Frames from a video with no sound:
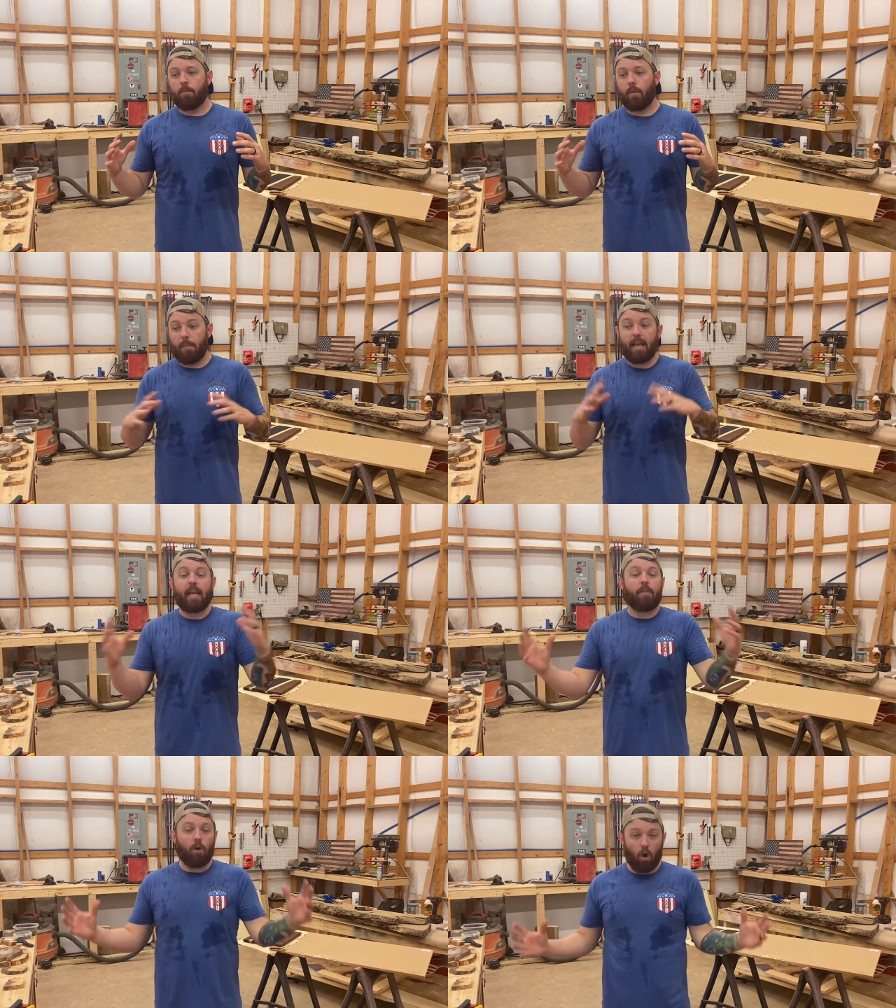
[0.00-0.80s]

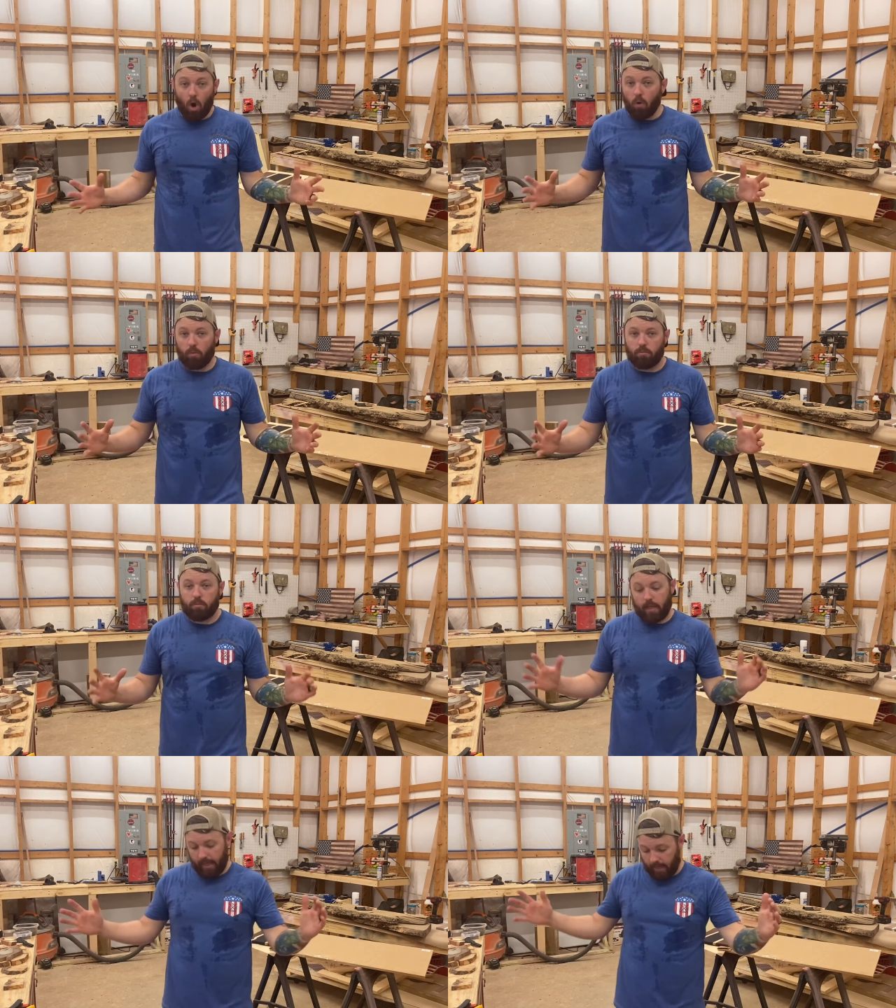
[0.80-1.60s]
making their own,
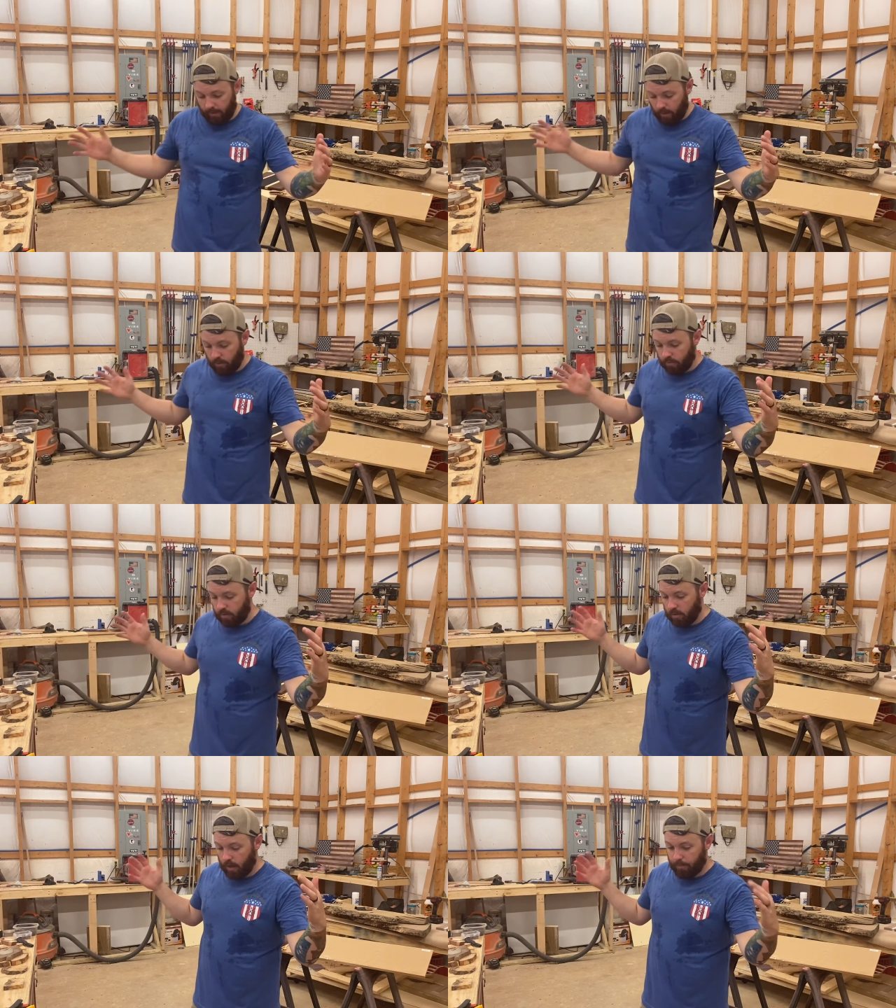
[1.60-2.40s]
taking those
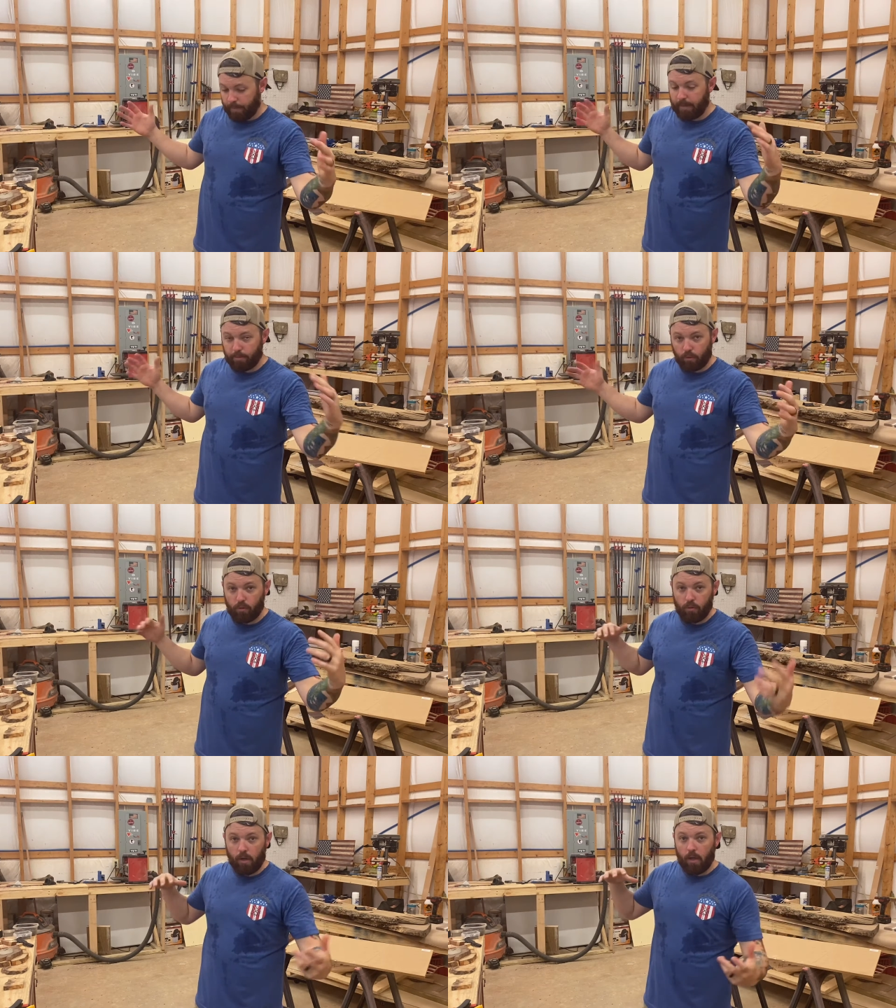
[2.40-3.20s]
big
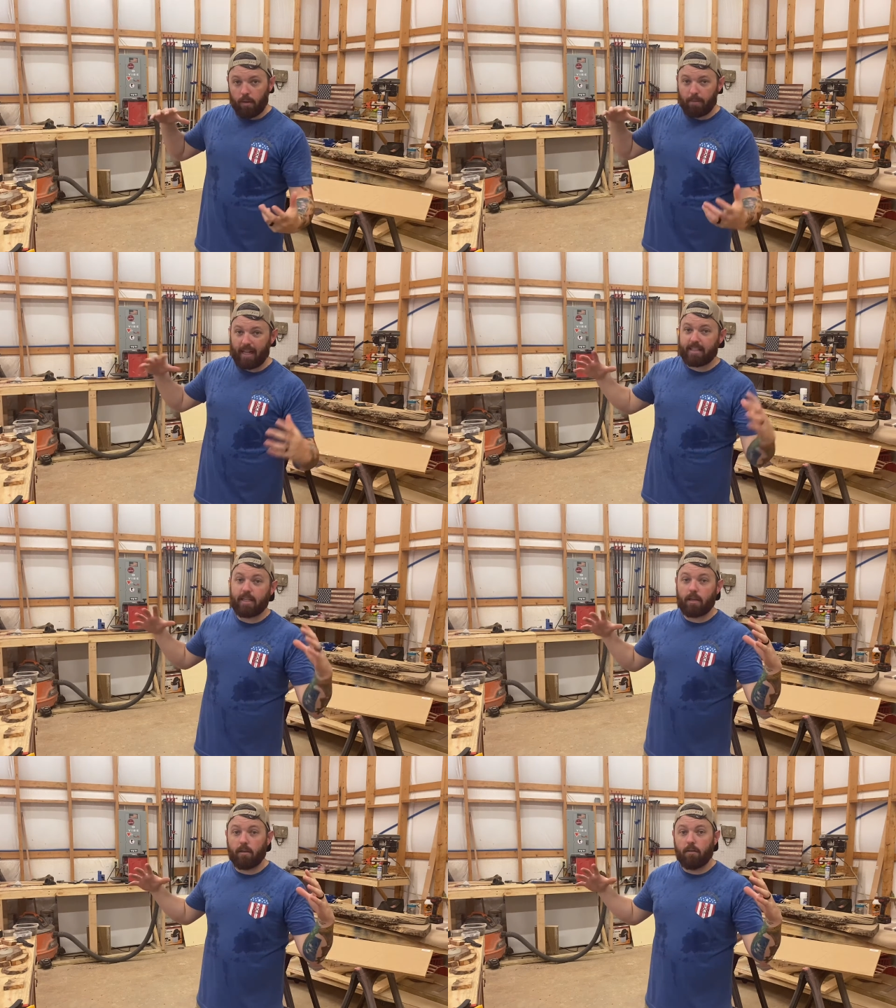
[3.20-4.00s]
blue plastic
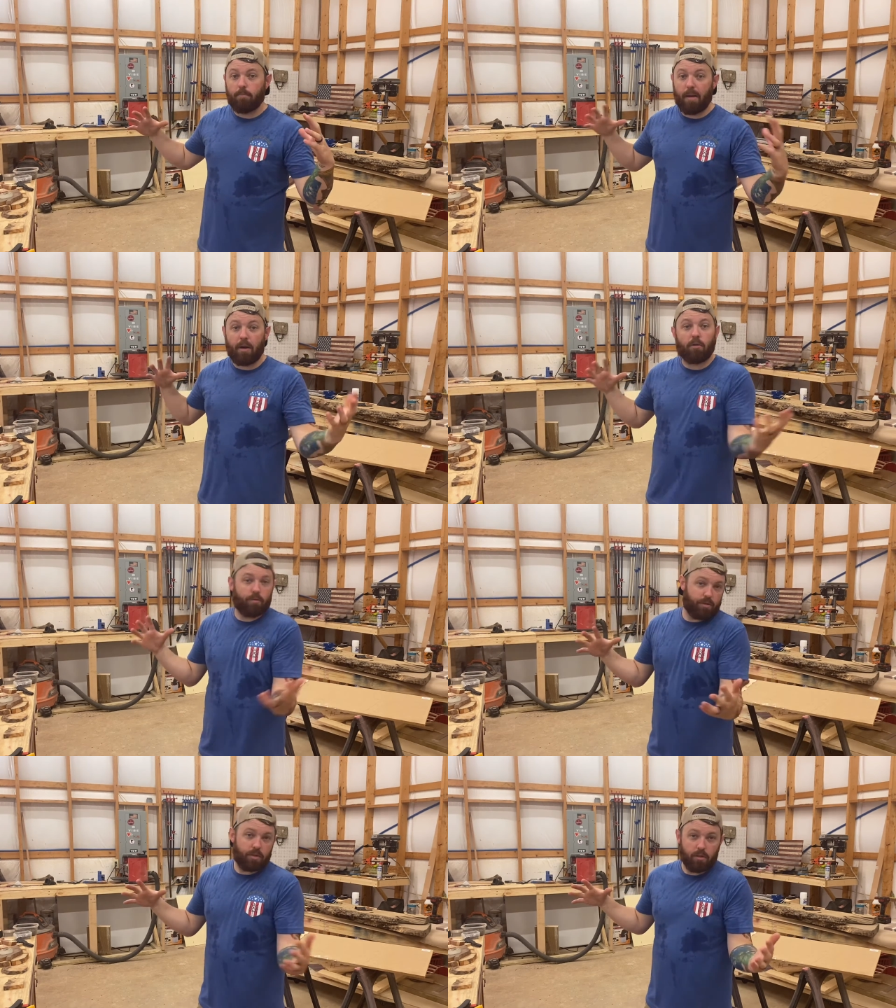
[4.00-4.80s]

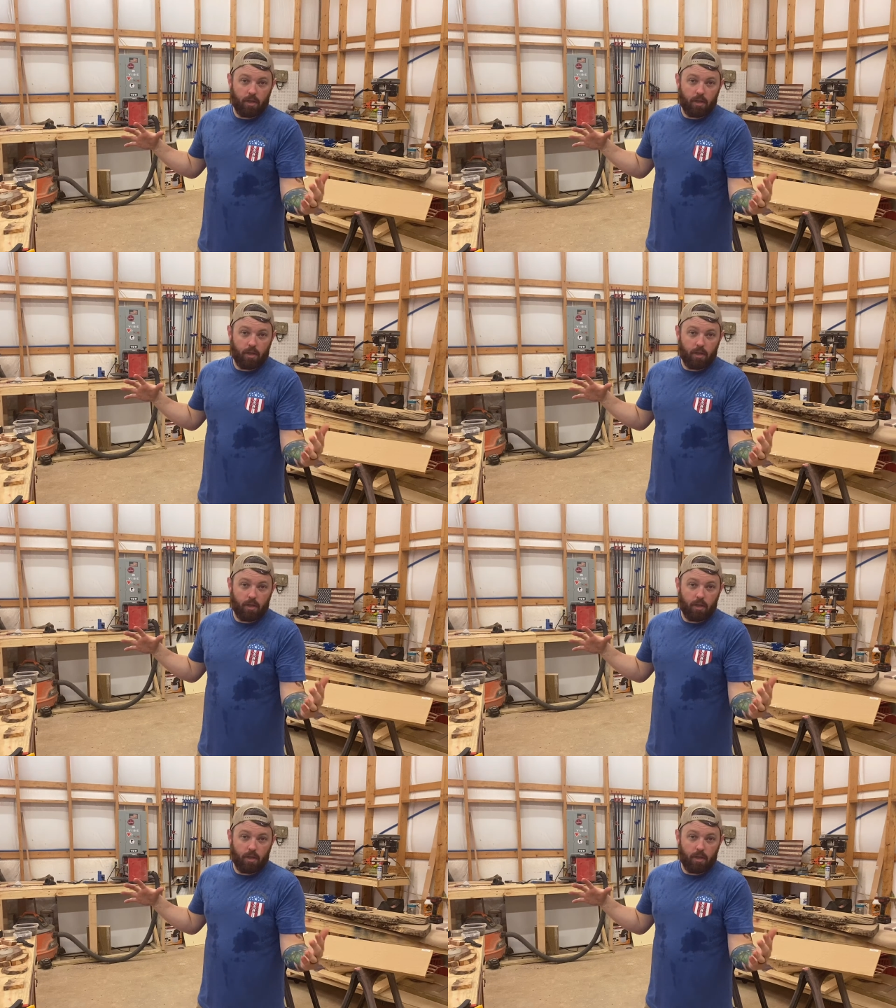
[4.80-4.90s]
barrels,